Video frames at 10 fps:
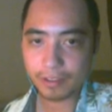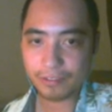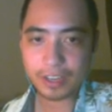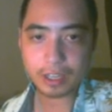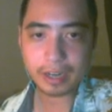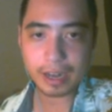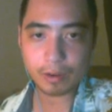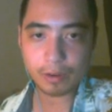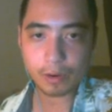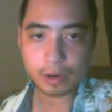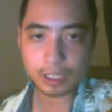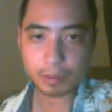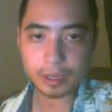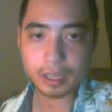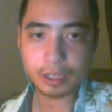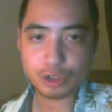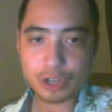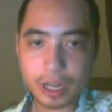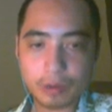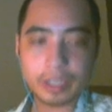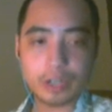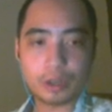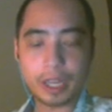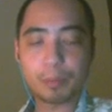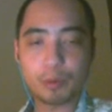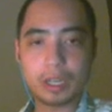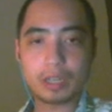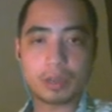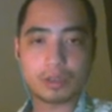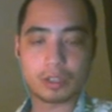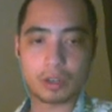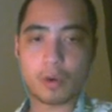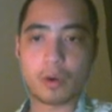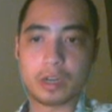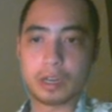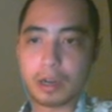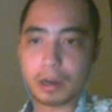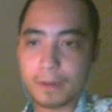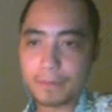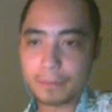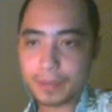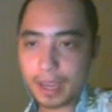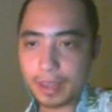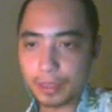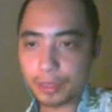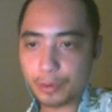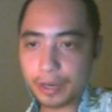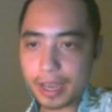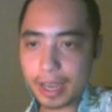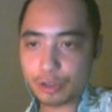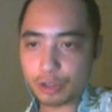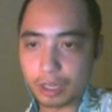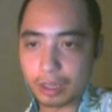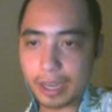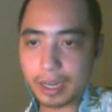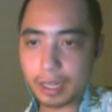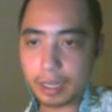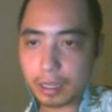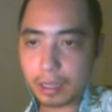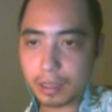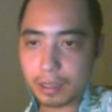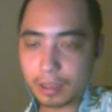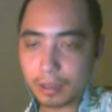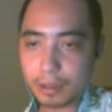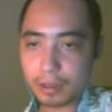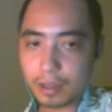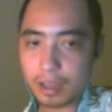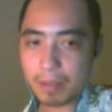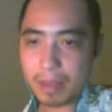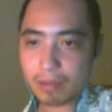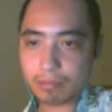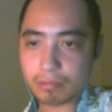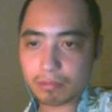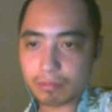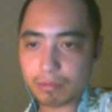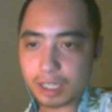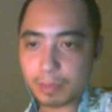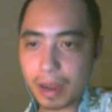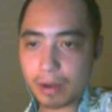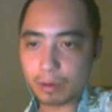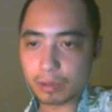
Feel it out, of course, but generally you're like pretty close to the corner. And then 3, as you're gliding, about Spyro